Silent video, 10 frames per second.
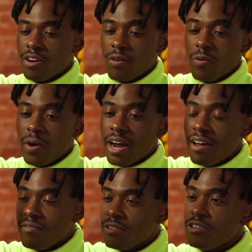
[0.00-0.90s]
So,
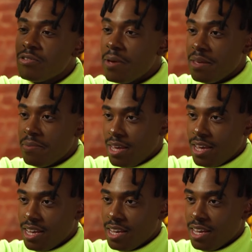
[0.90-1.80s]
wherever you may be,
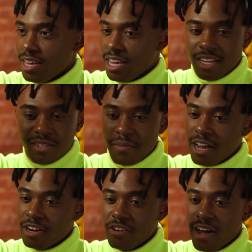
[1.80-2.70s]
it doesn't
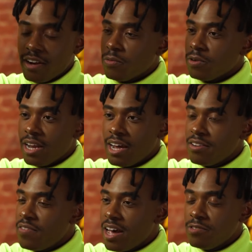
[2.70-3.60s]
matter. You're at a
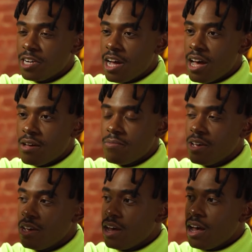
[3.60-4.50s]
nine to five job,
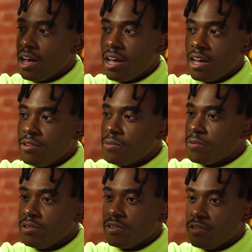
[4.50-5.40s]
uh,
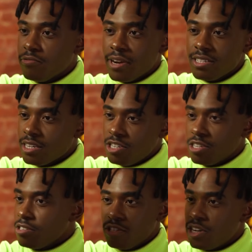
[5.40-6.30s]
you're, you're raising a, ch
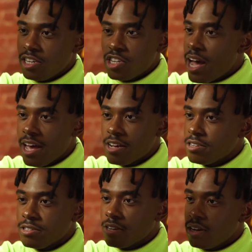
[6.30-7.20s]
a
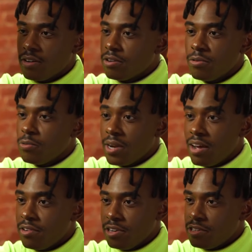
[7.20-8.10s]
child uh, or
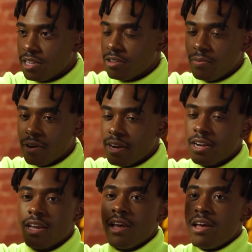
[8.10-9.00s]
whatever, you're a single
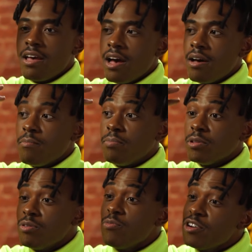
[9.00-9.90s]
parent, uh,
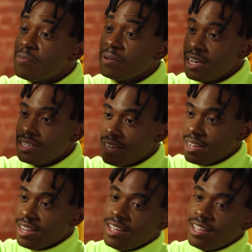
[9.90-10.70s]
bloom where you're planted.